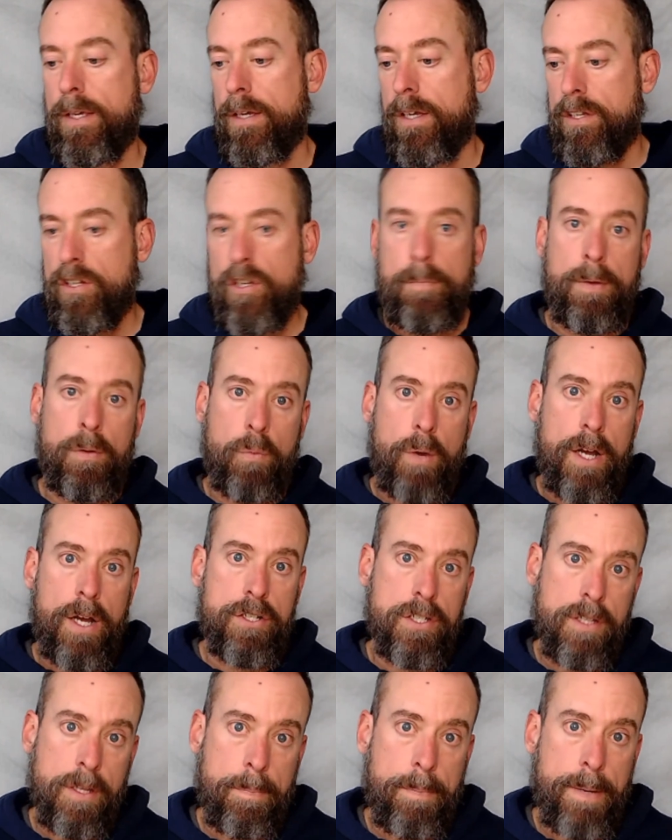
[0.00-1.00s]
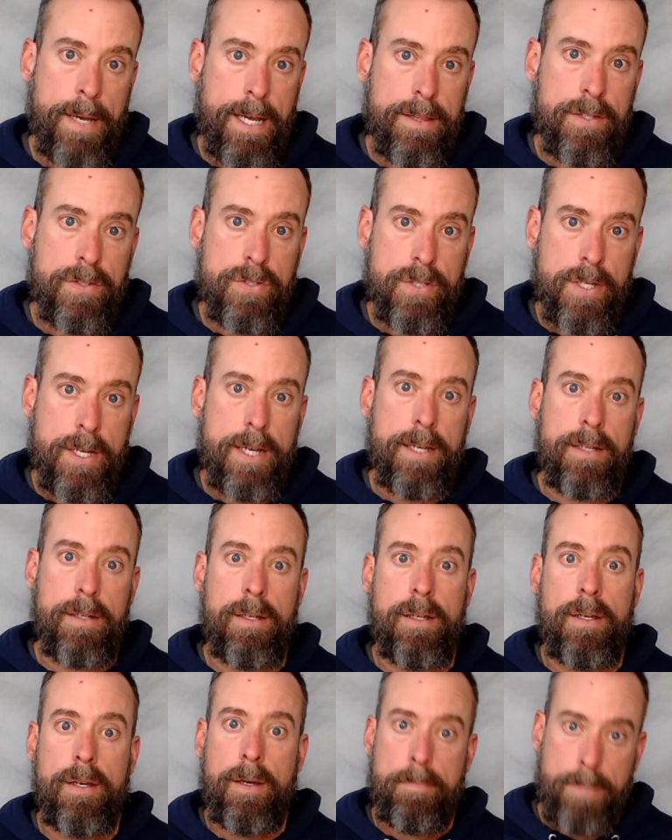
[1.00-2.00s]
You've been watching the Path to Zion
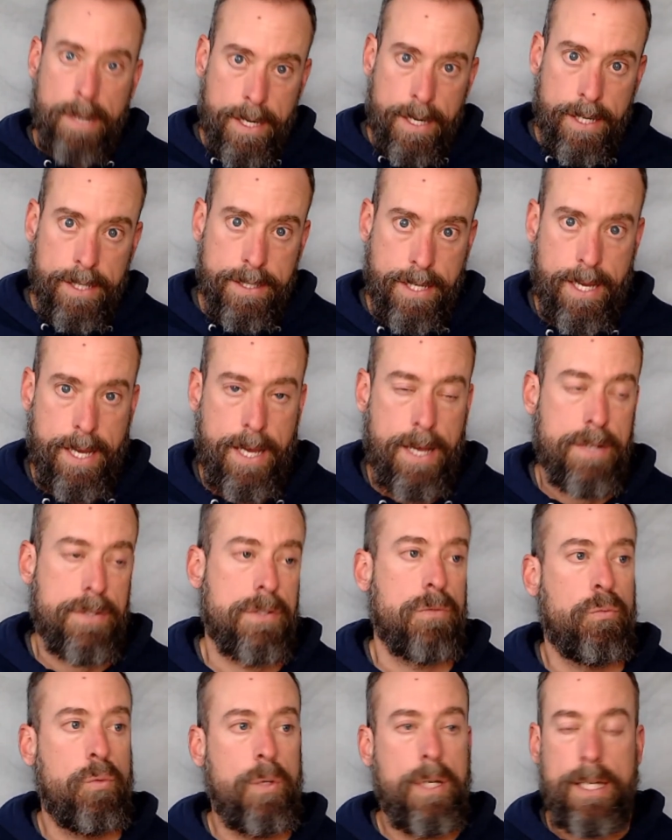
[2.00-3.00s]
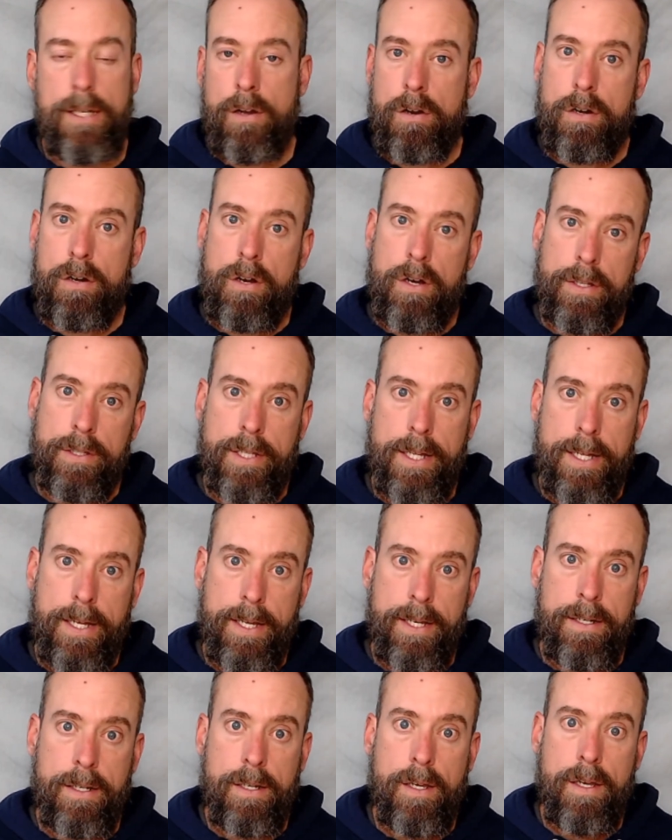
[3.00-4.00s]
podcast. We are
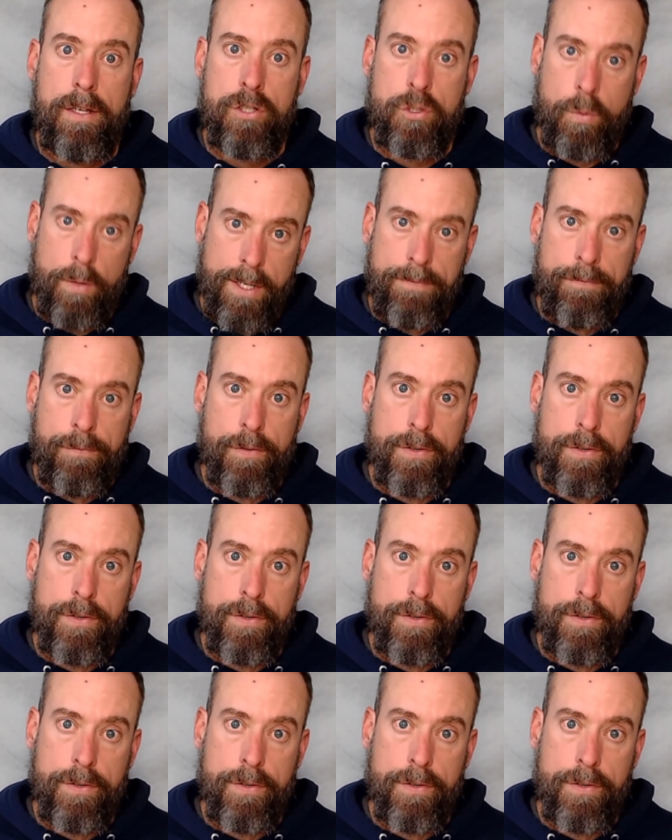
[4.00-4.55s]
online 24